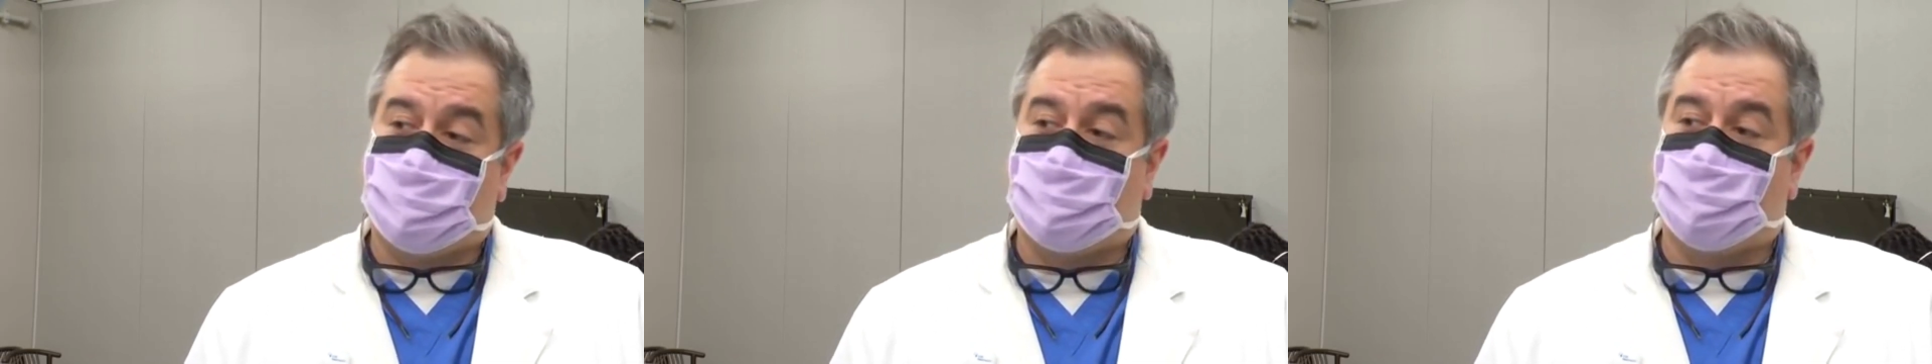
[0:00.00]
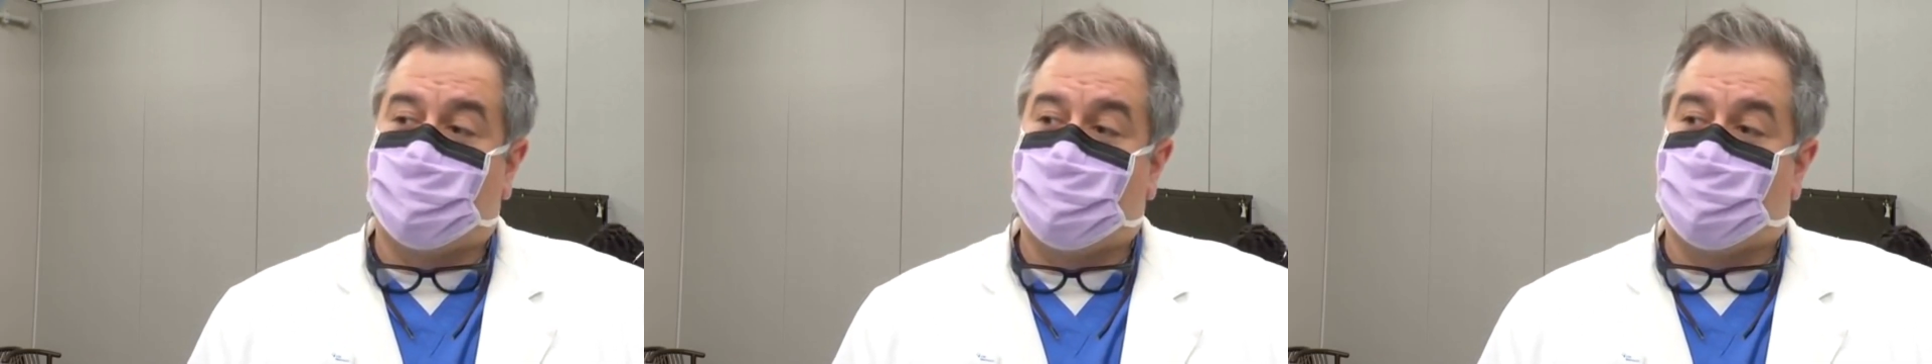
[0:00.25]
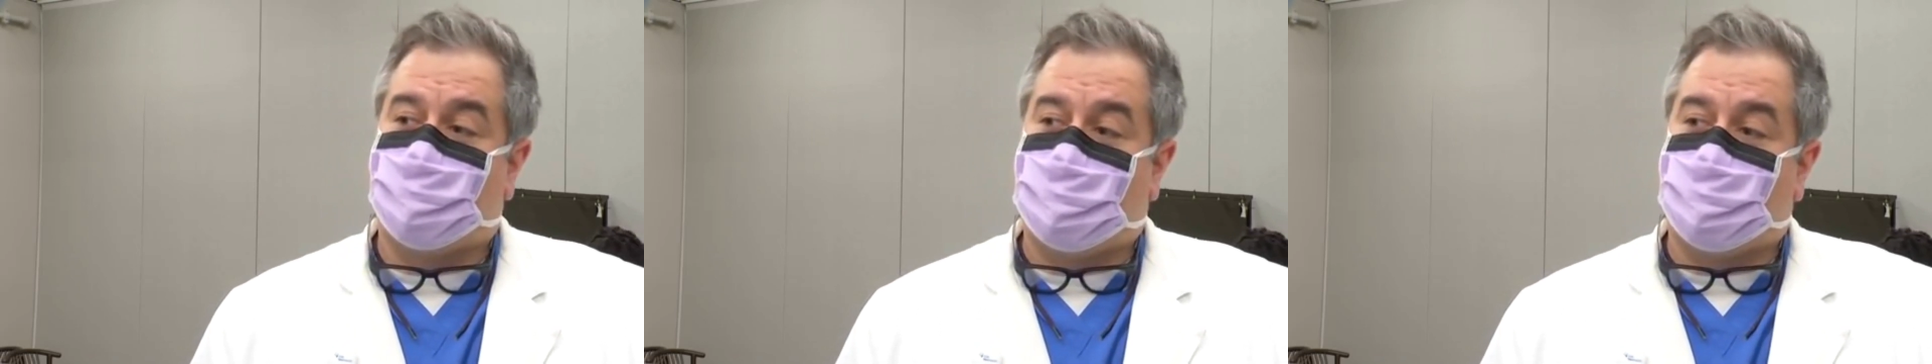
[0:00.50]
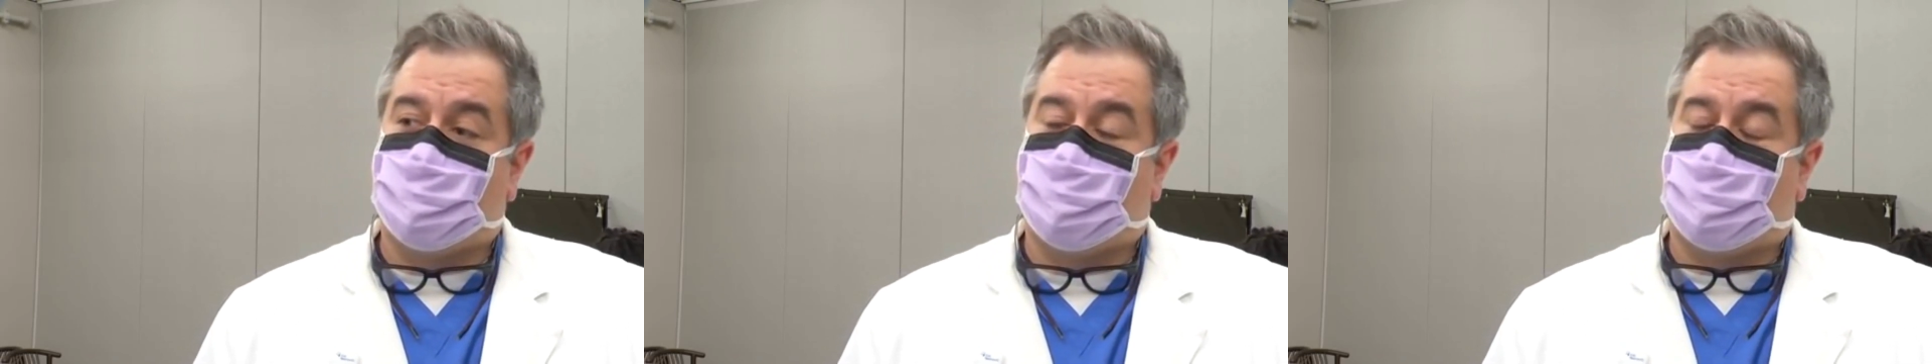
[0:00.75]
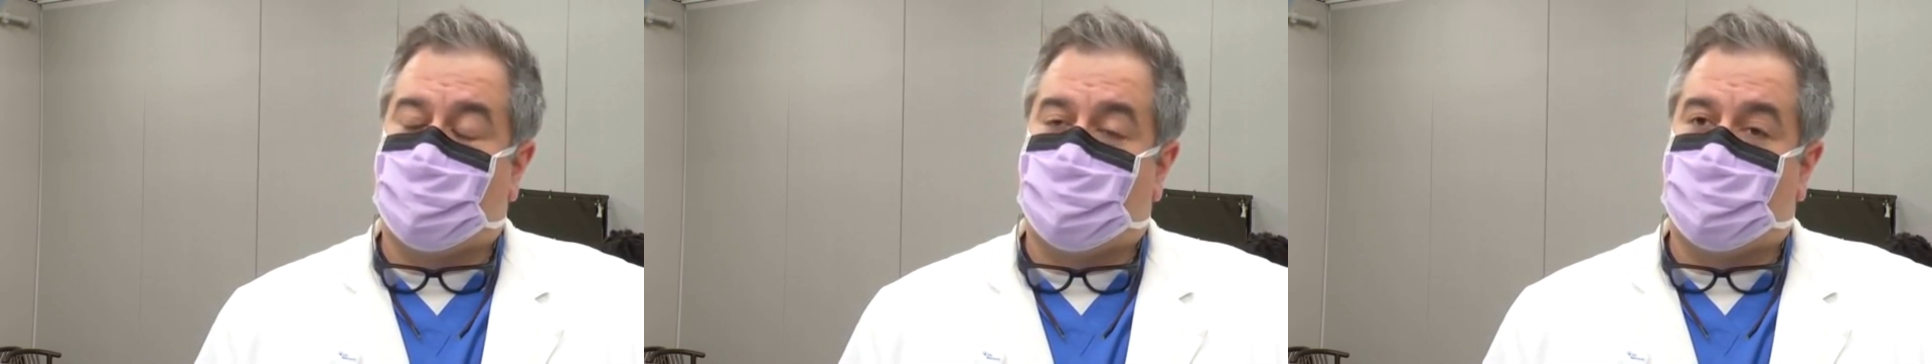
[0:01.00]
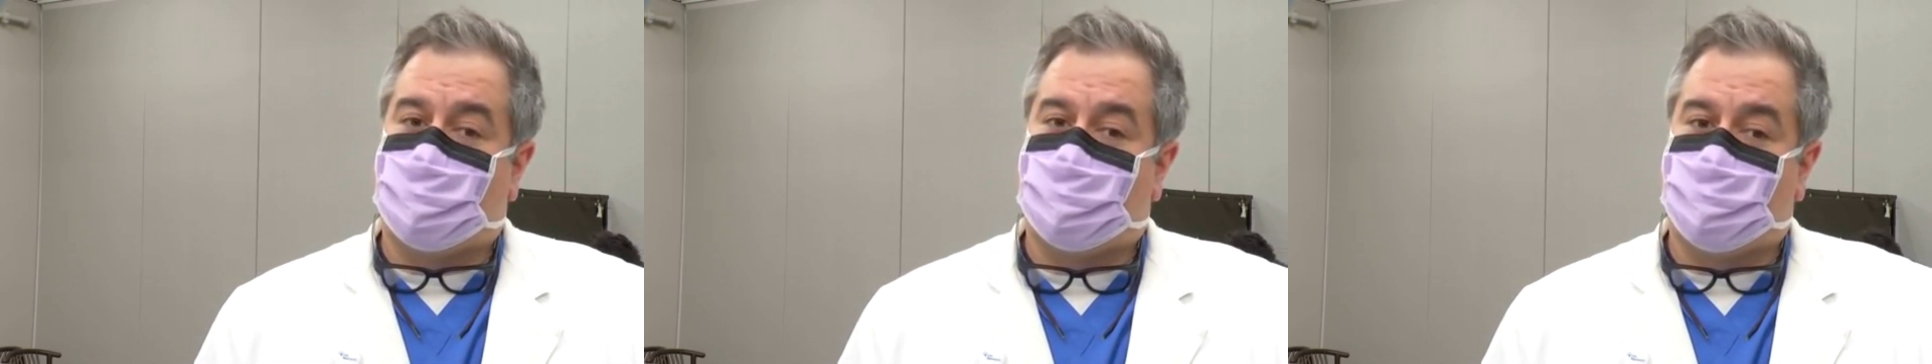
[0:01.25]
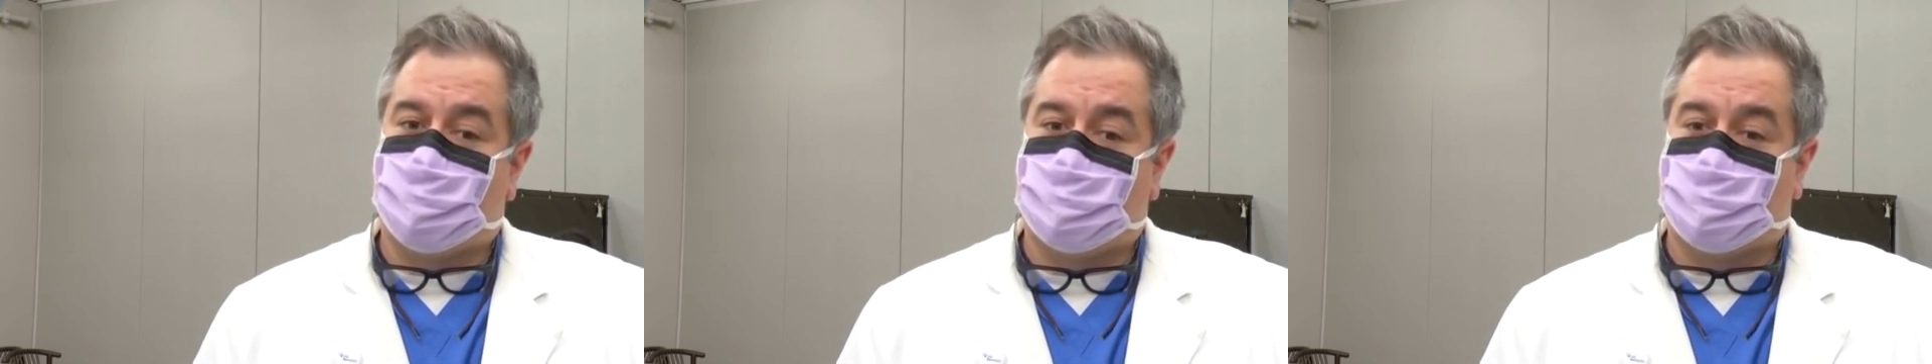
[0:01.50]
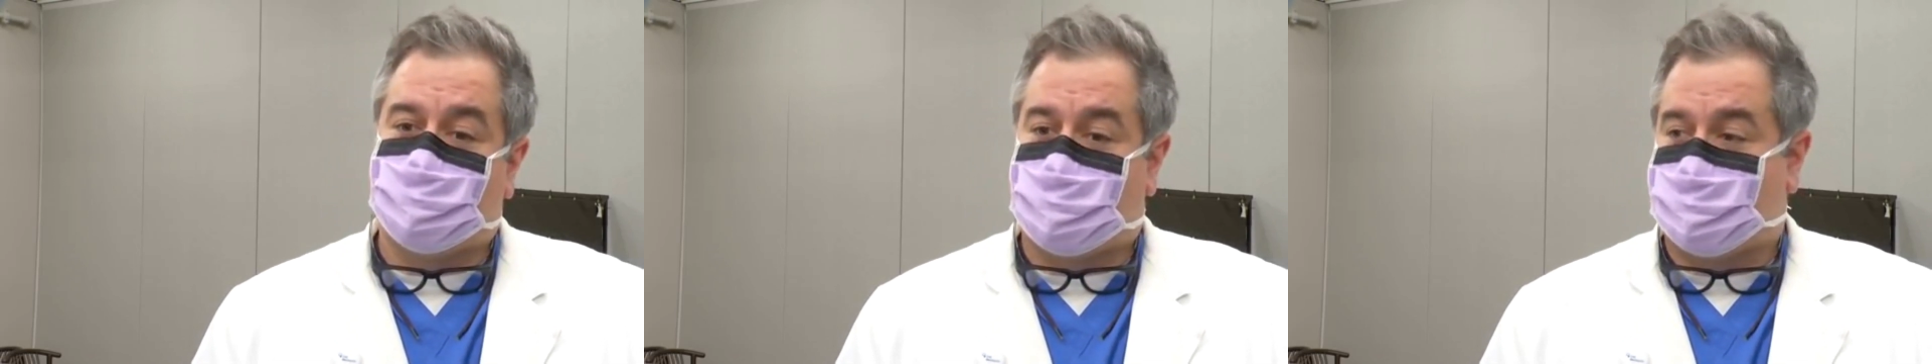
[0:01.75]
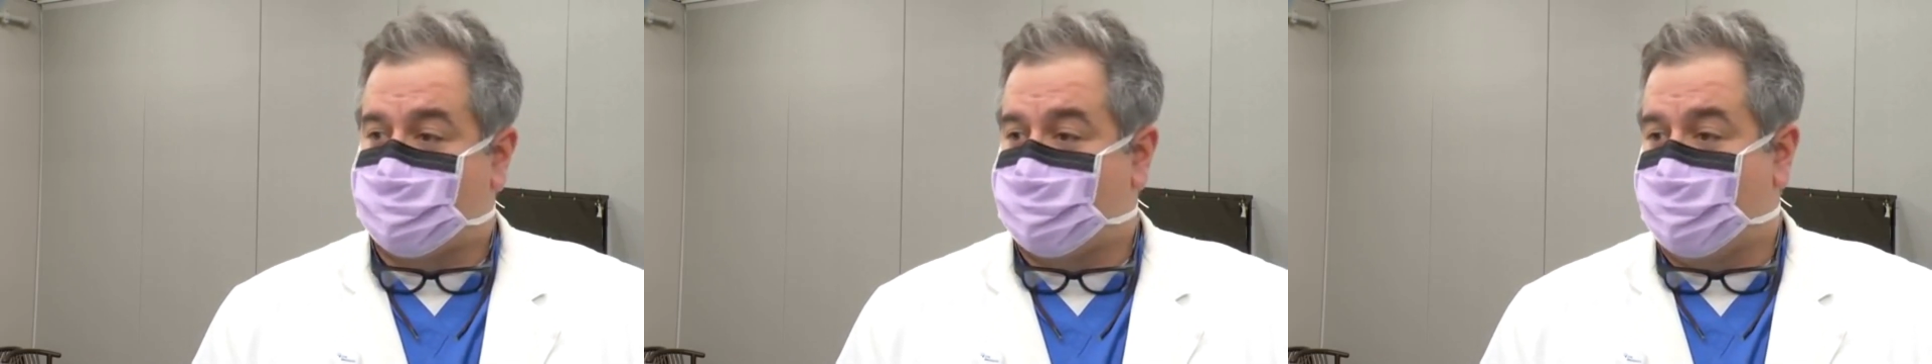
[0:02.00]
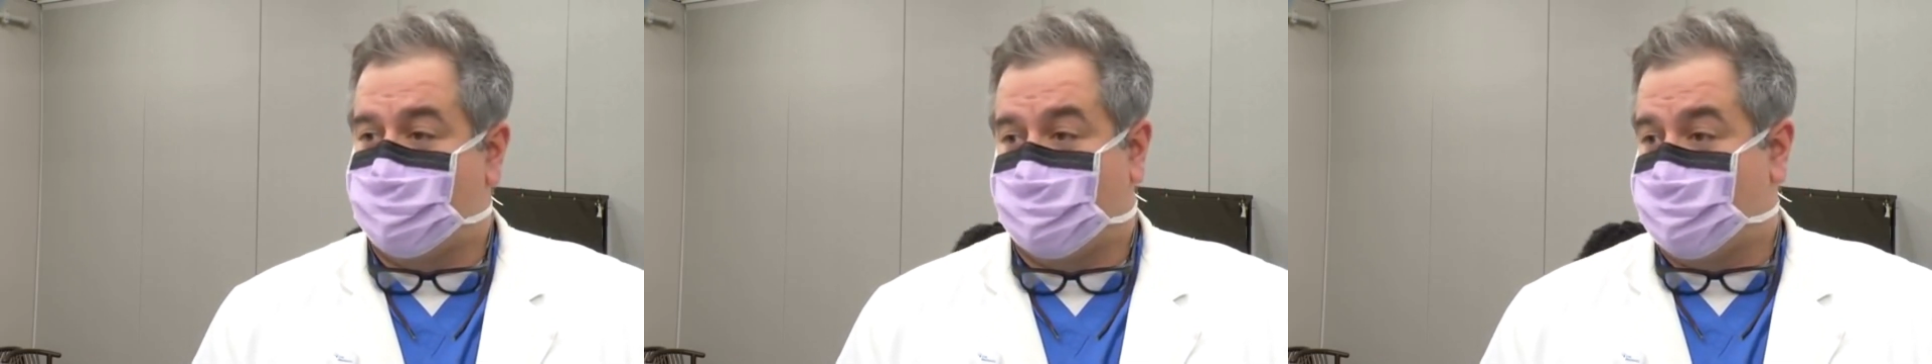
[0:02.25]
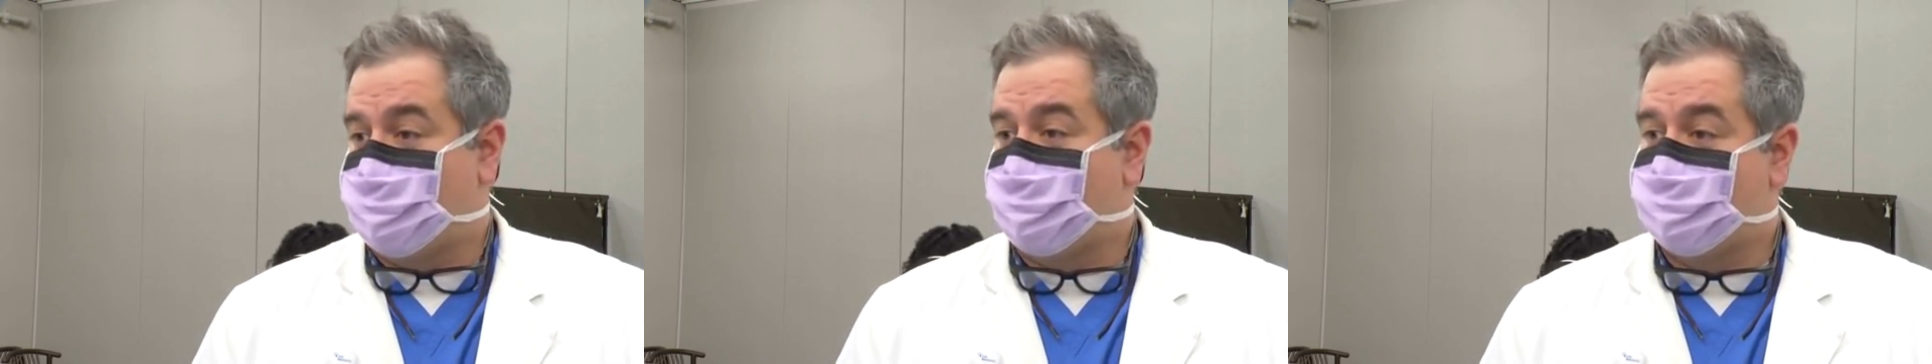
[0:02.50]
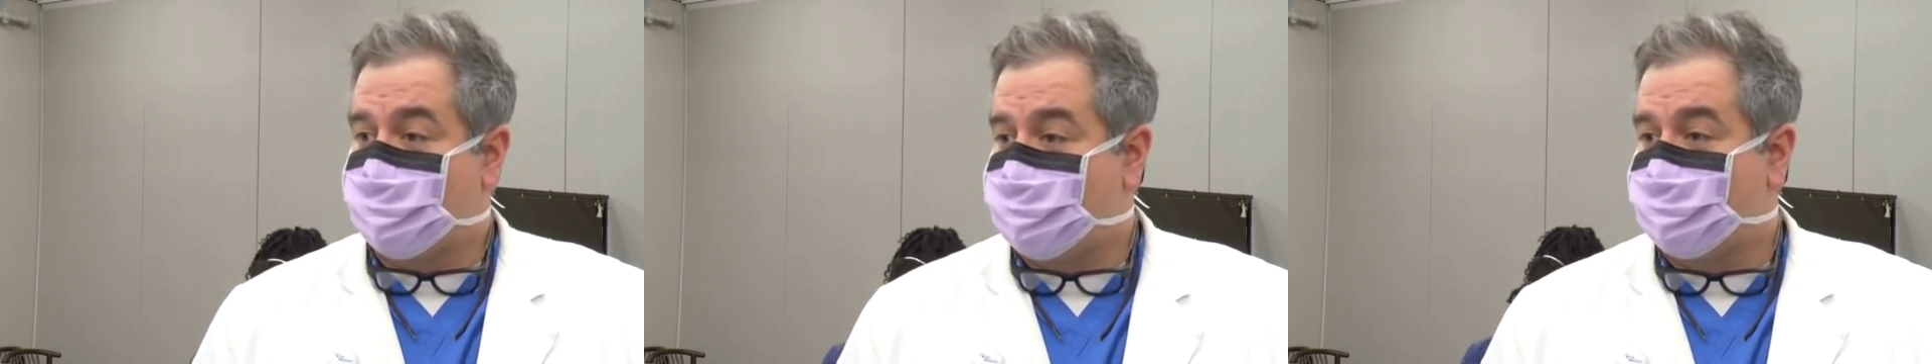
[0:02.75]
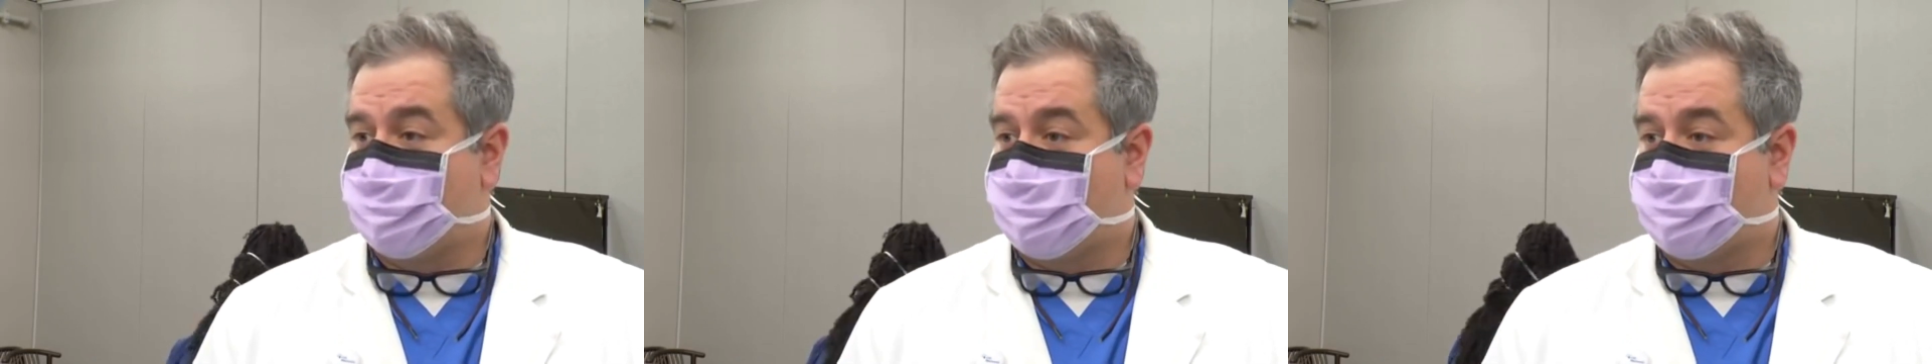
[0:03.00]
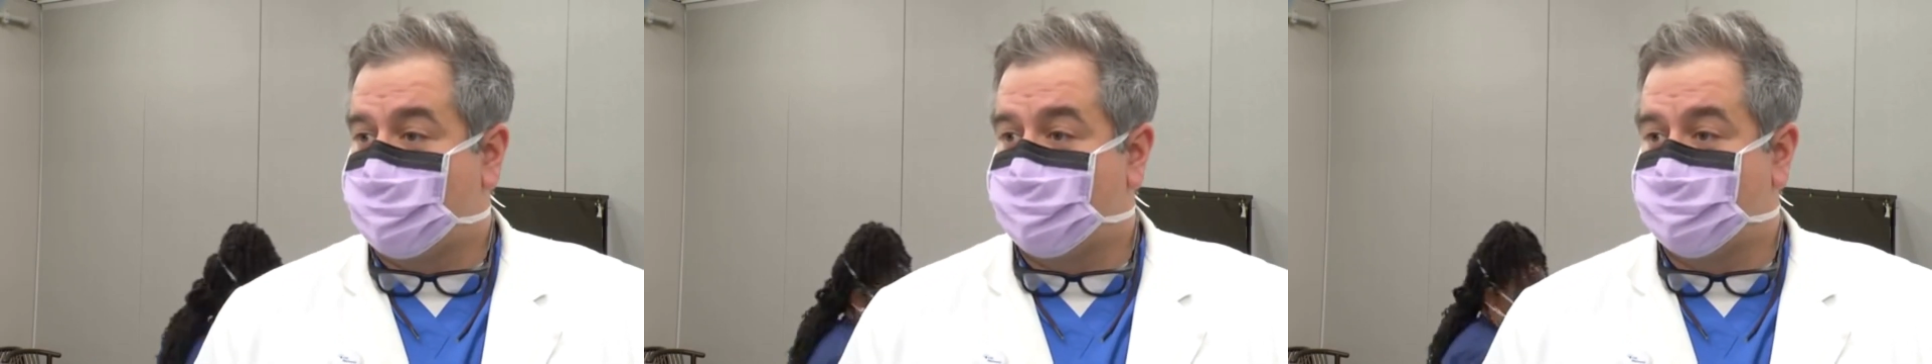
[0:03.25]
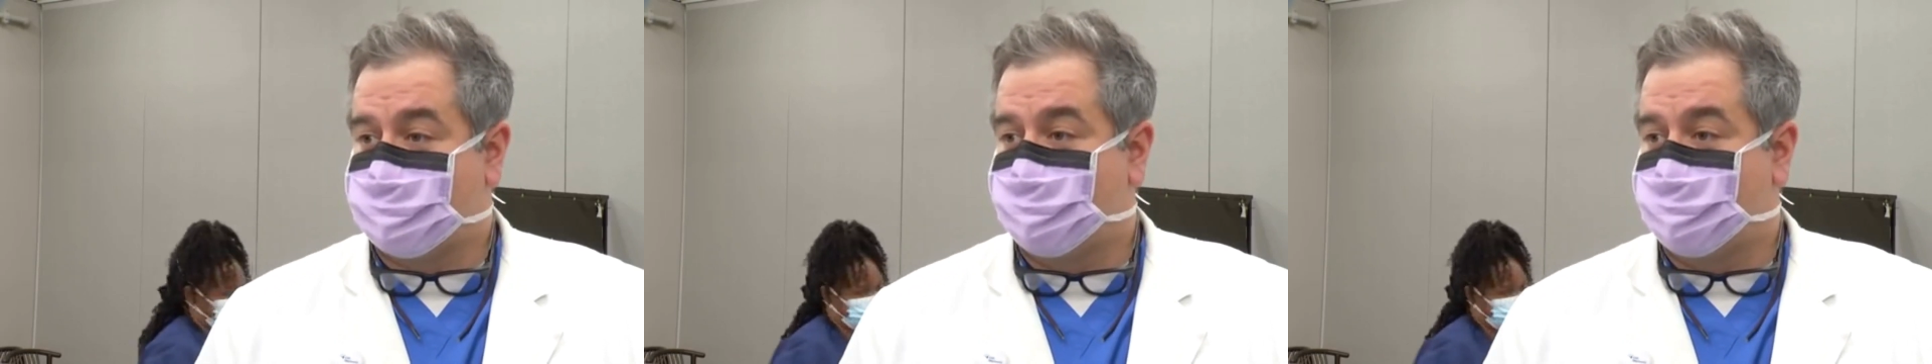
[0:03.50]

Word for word: Kind of like if you've been, uh, if you've been to the doctor and had blood work done before,